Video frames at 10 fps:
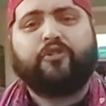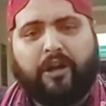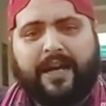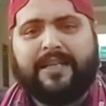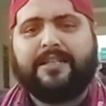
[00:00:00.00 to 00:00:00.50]

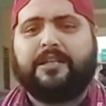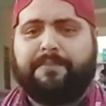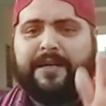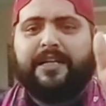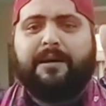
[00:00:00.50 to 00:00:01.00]
thrice,
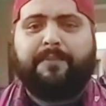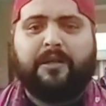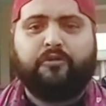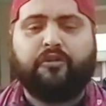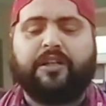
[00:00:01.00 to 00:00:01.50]
depending
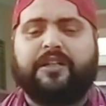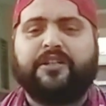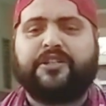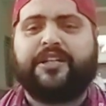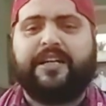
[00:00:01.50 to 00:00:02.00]
upon your
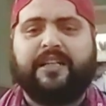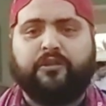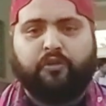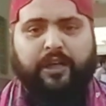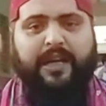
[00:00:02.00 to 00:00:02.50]
understanding,
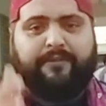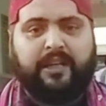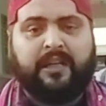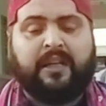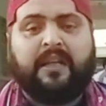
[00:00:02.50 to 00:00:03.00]
your level,